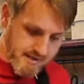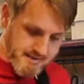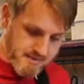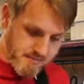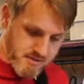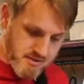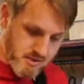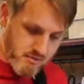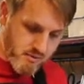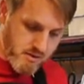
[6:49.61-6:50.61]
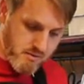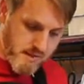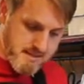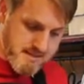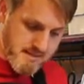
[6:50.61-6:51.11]
this simple syrup, when you
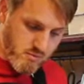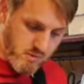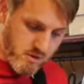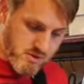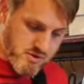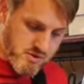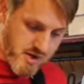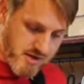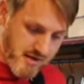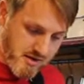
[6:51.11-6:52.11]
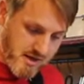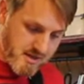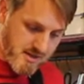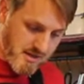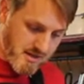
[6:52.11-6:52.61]
baste it, will go straight down
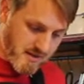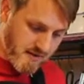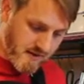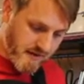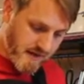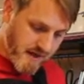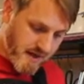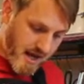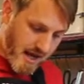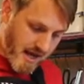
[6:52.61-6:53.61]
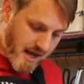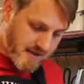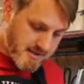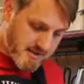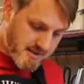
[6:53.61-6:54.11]
into here,
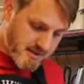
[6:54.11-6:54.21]
and